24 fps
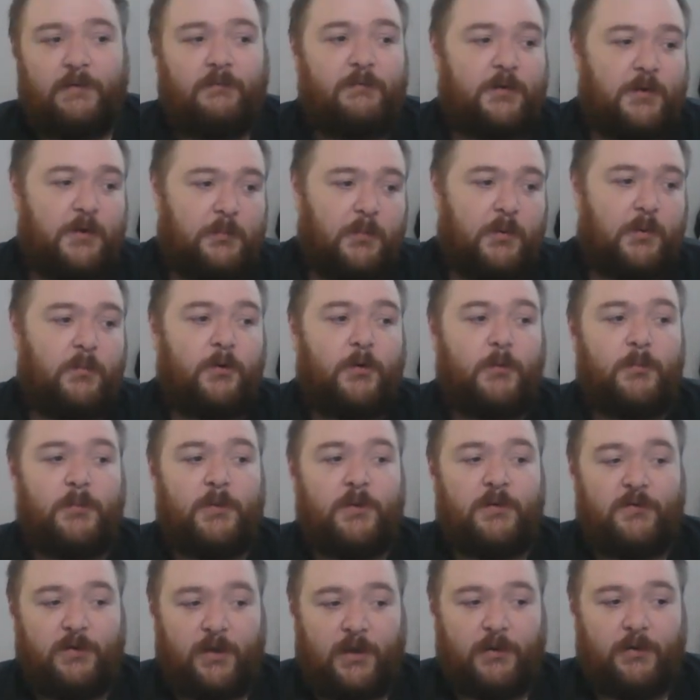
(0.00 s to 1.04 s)
Invisible
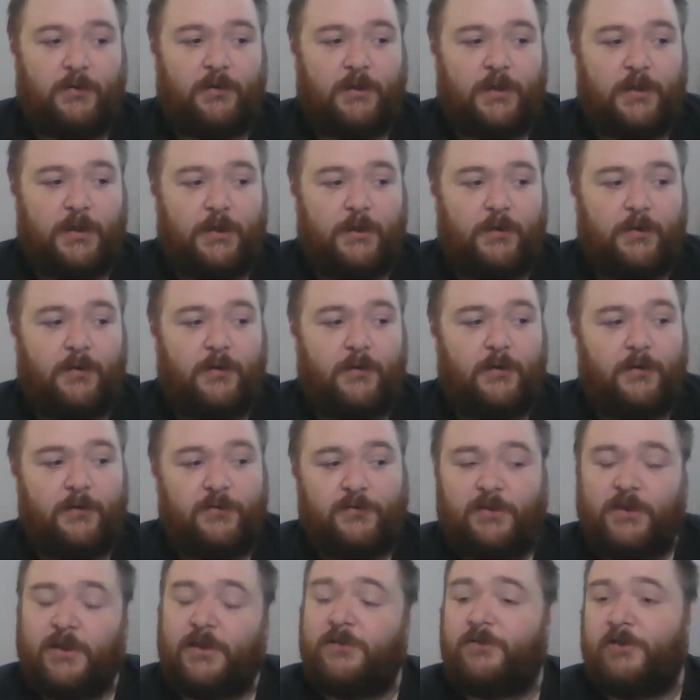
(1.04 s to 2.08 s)
Woman, Shadow King, or
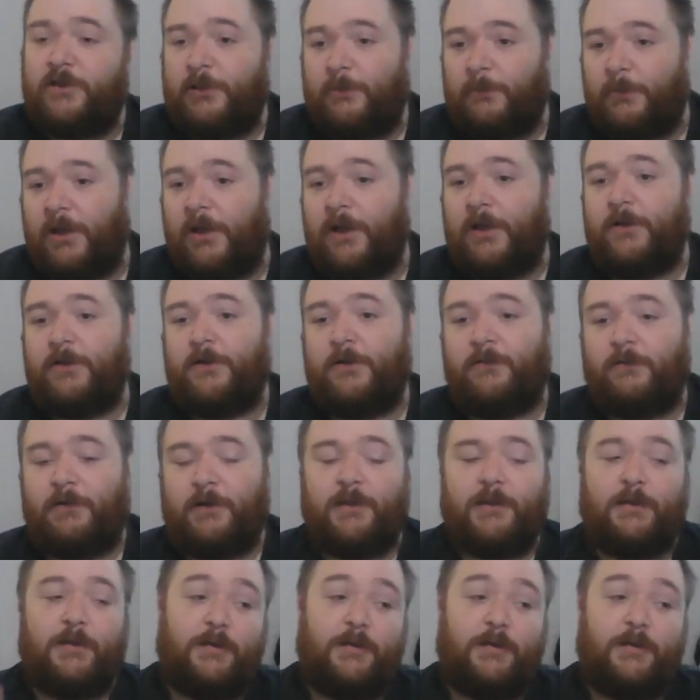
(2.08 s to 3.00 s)
Shang-Chi behind it, right?